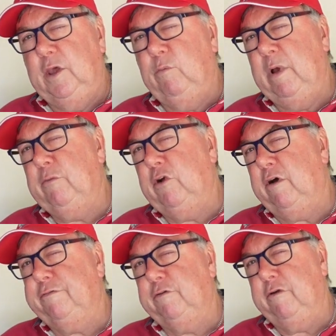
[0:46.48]
When we're
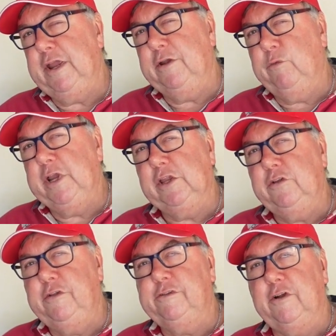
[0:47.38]
off grid, we can
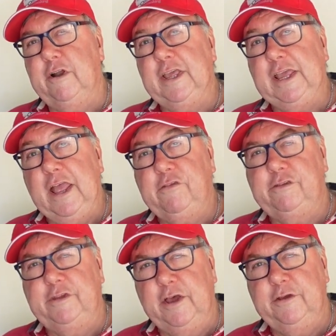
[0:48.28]
use it on a gas
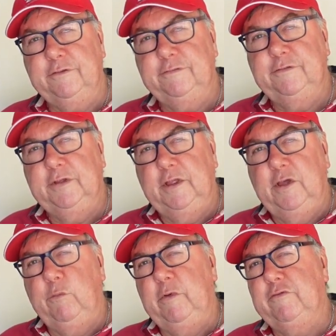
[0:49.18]
stove.
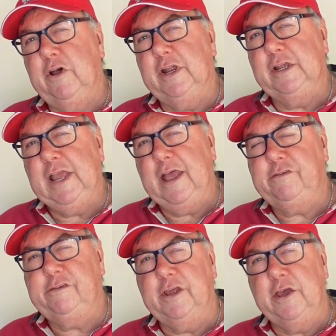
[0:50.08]
We've got a gas
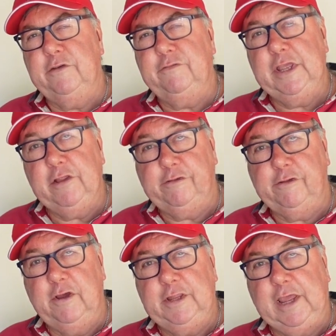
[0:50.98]
stove
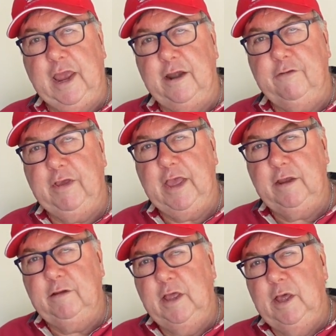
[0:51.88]
inside the
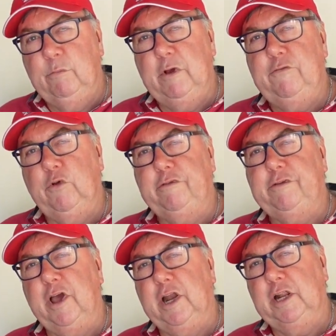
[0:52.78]
caravan. We've
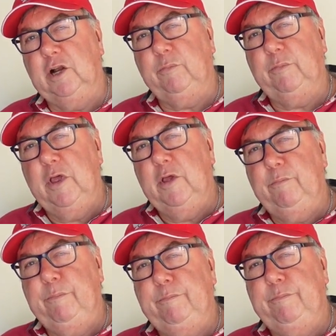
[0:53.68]
also got a little
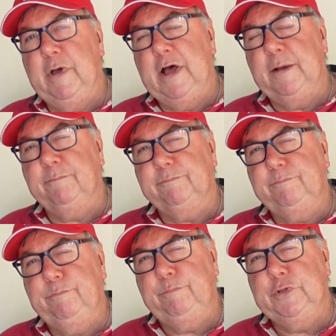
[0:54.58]

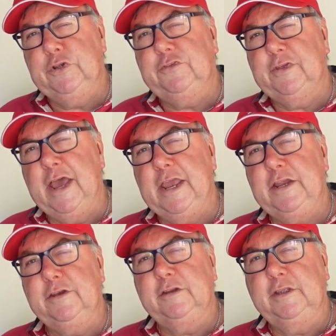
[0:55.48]

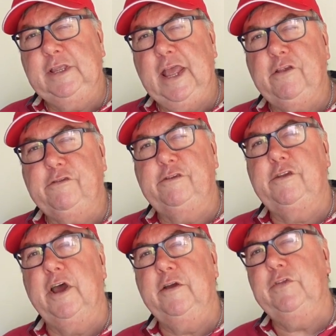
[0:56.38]
butane gas
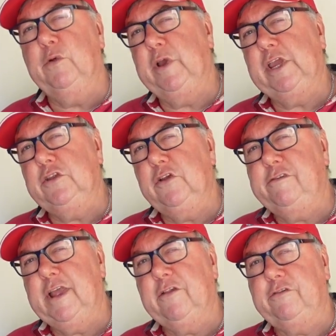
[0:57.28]
stove that we can
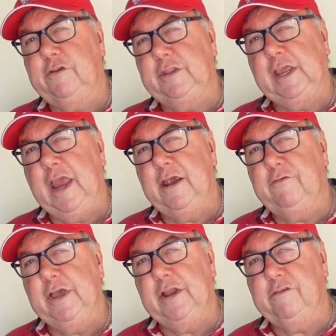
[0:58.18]
use outside the
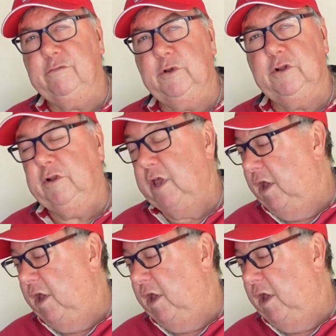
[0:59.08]
caravan as well.